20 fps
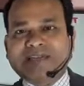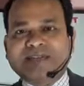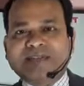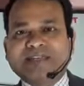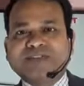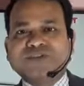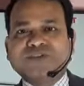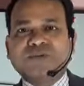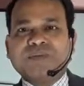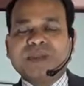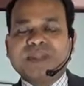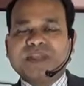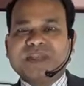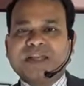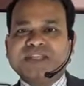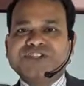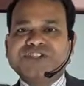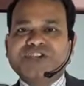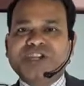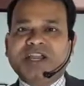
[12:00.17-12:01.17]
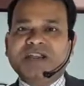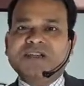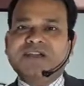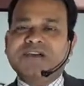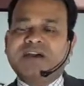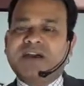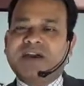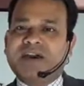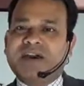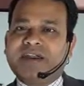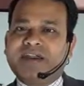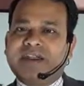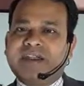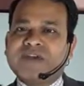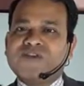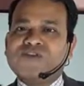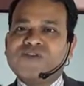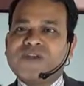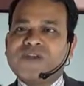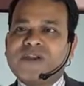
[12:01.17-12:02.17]
needs to be checked
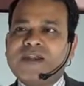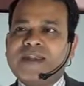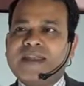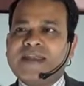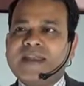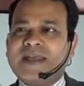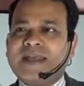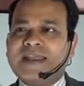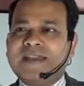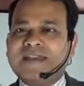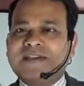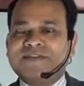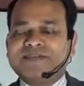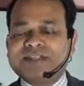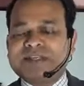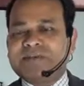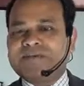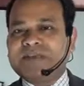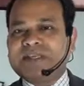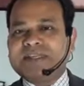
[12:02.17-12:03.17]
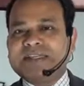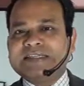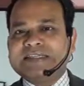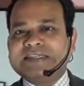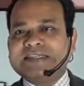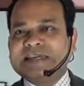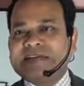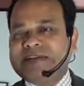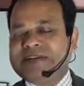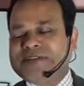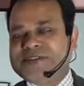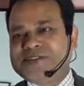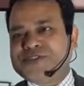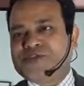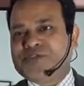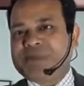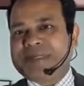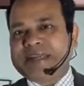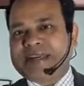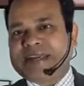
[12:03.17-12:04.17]
regularly, and if something is there, needs
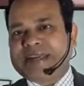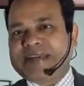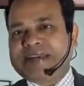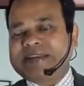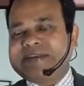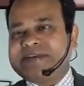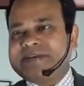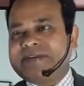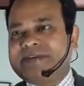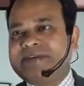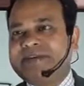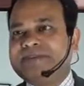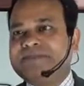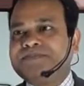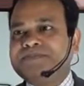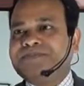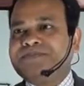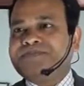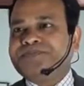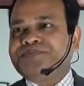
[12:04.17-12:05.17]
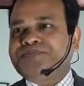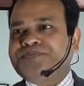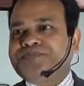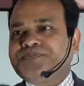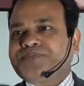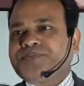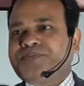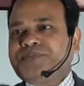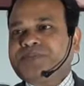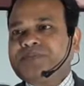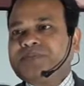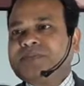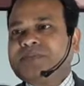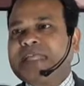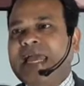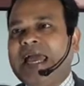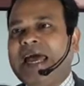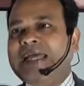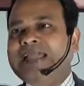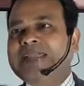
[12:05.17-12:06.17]
to be taken care of.
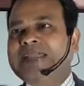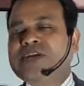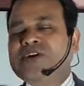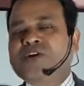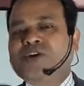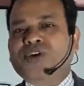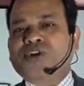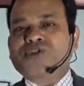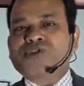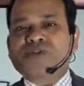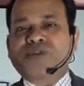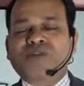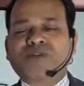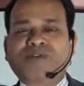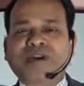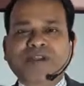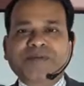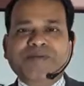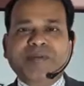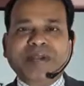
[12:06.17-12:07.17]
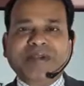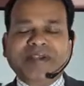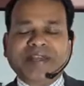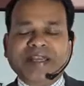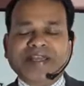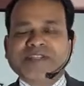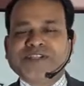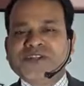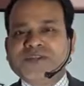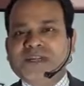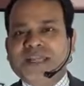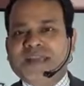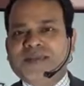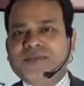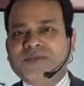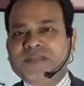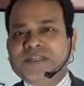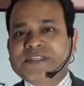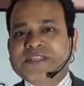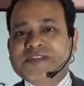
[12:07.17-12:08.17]
And the control of hypertension, like
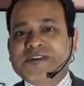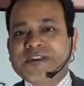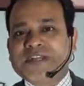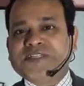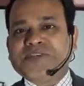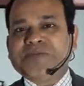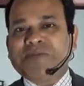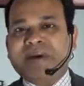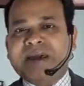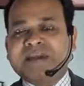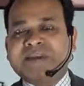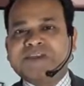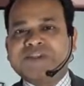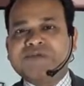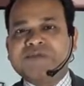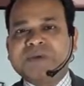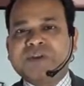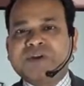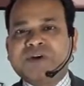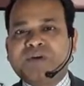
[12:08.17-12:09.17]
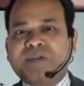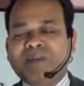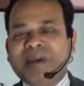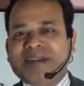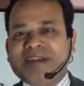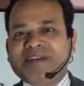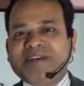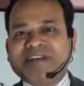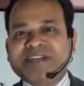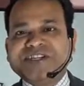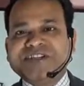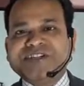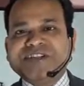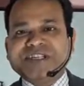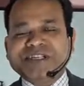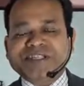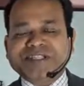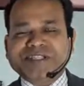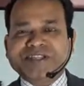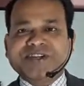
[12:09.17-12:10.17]
stress management or meditation,
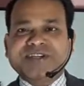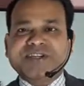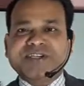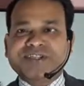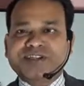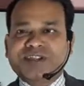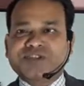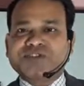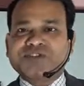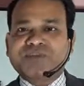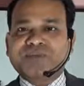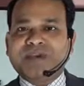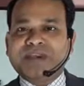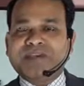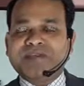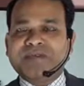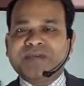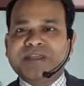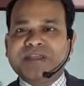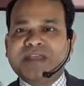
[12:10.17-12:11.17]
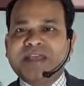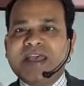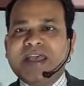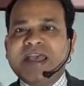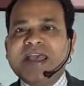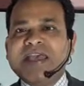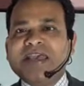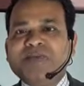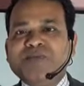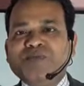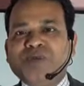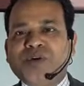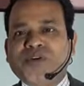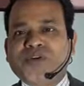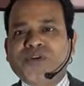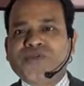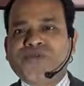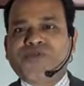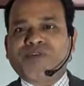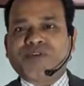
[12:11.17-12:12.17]
etc. is also very, very
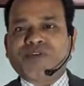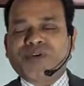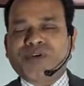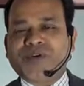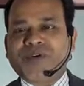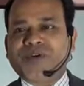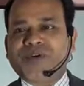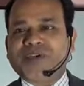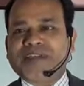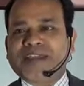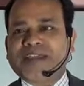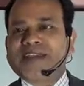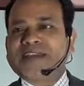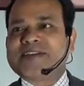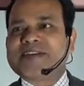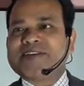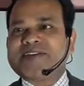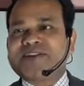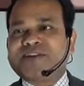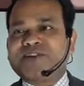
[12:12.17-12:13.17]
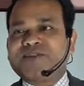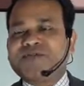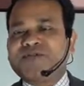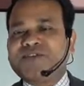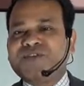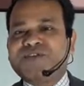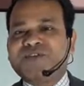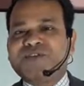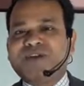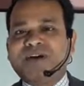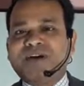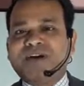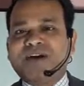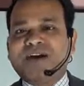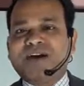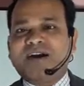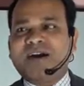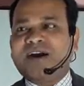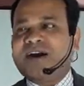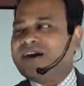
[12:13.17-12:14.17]
important for taking care of your
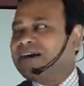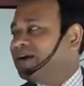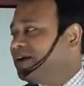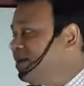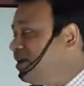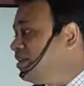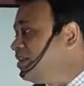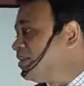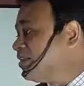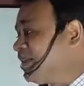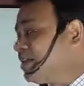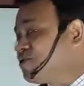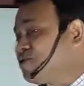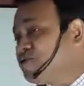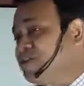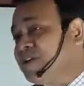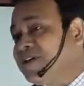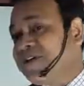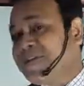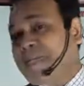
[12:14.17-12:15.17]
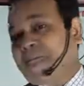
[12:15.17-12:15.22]
health actually.